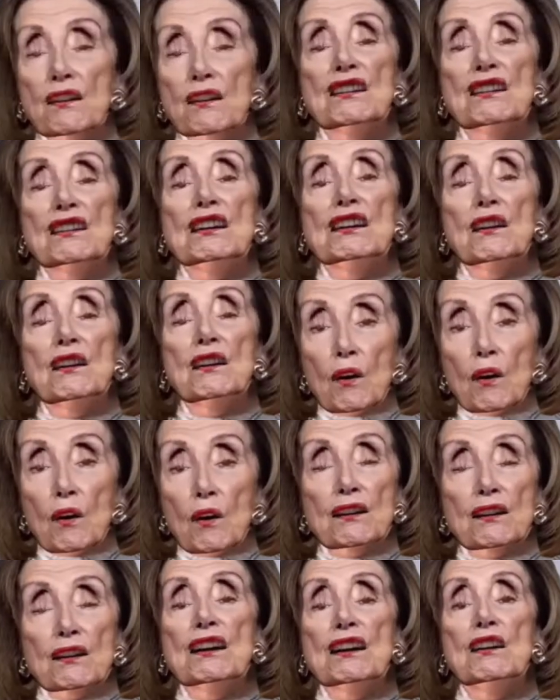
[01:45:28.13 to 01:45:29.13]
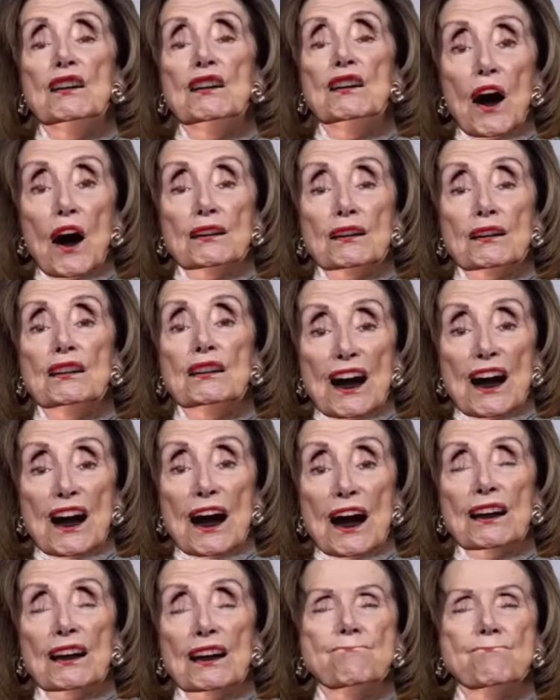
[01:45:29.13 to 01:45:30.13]
is truly the darkest thing
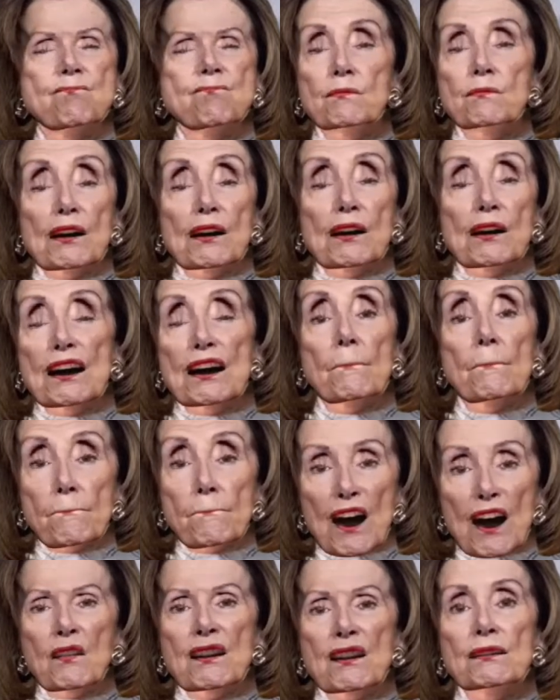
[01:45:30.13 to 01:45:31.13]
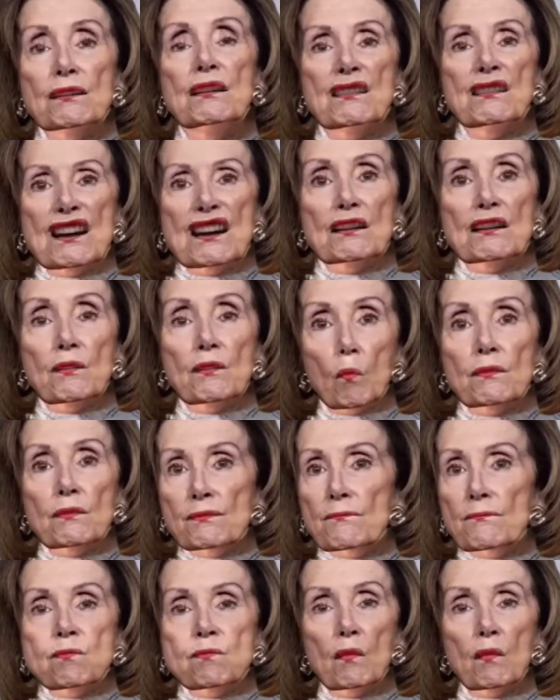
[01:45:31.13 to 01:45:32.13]
in American history.
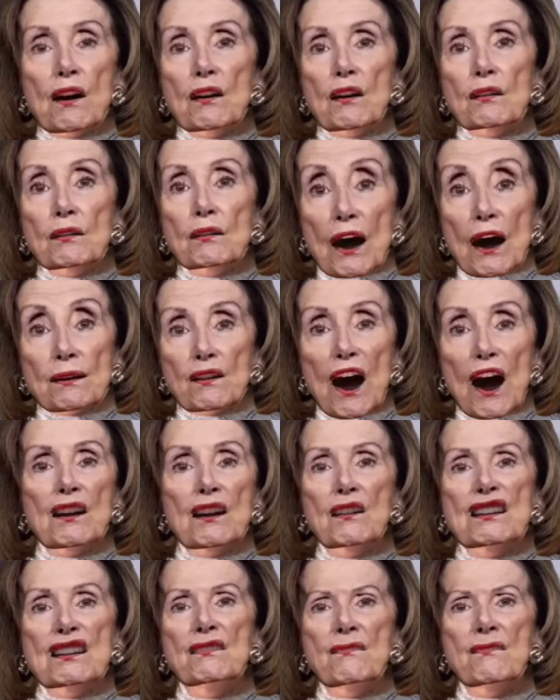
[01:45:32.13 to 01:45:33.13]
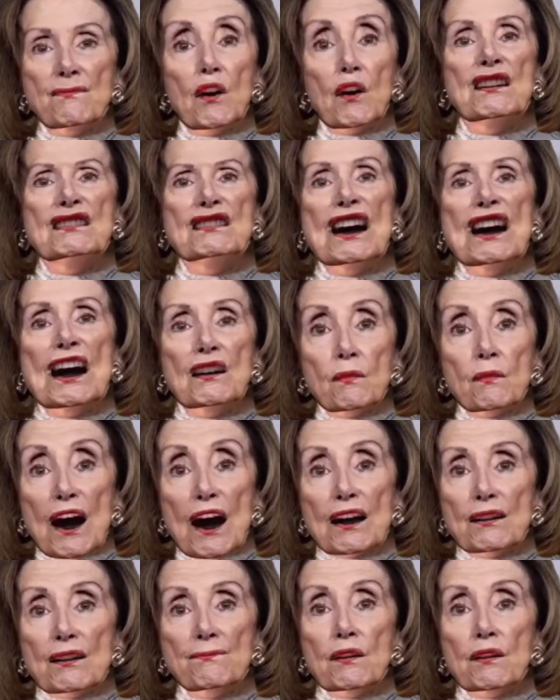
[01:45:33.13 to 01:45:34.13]
I'm launching a full
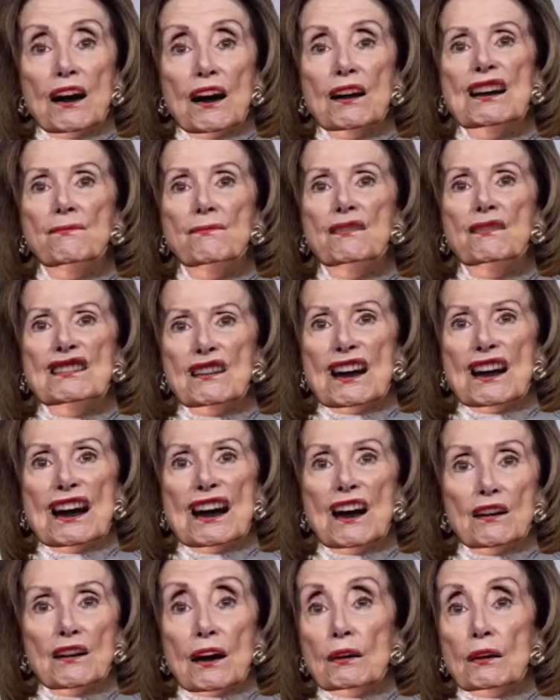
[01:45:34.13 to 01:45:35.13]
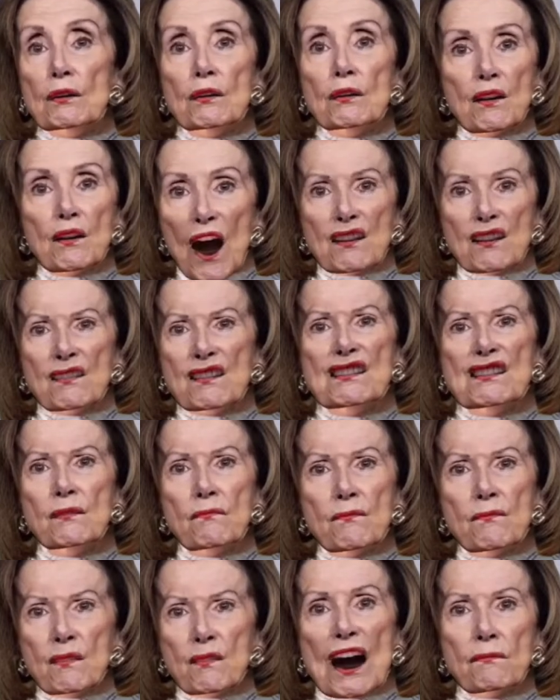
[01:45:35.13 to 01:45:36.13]
taxpayer-funded investigation on this
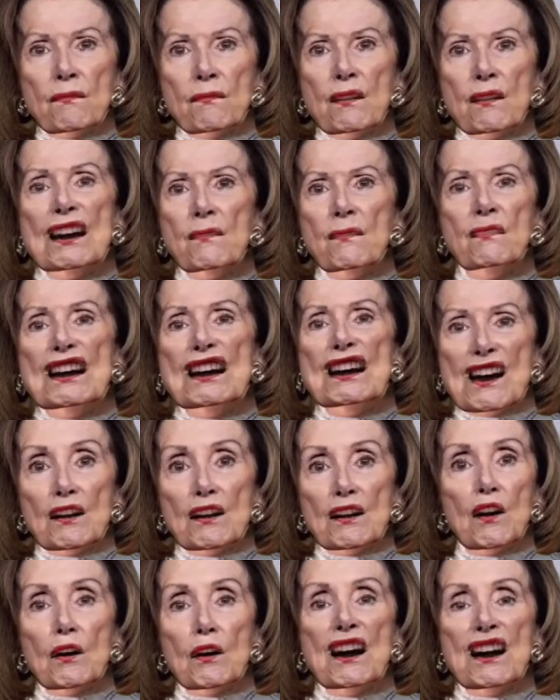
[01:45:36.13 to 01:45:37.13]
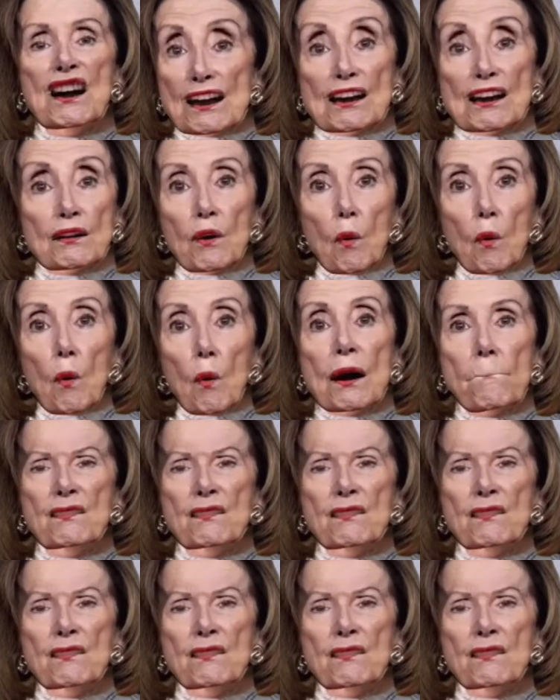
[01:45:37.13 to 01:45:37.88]
bloodbath massacre that Trump is